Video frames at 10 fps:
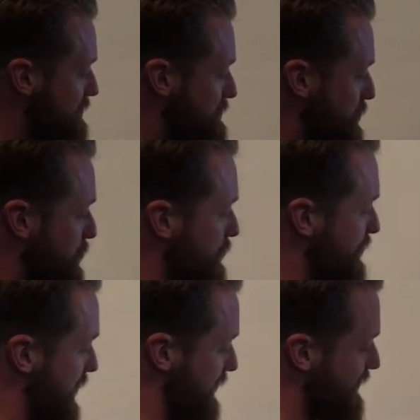Here's the cool
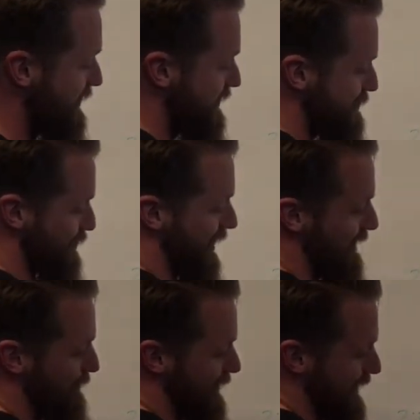thing. So
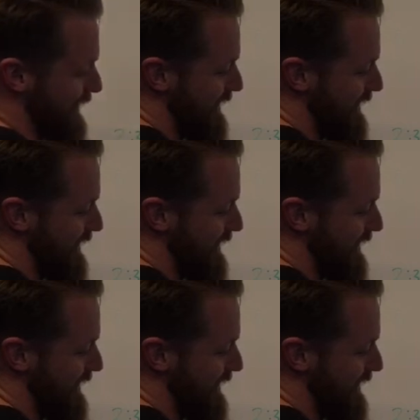I went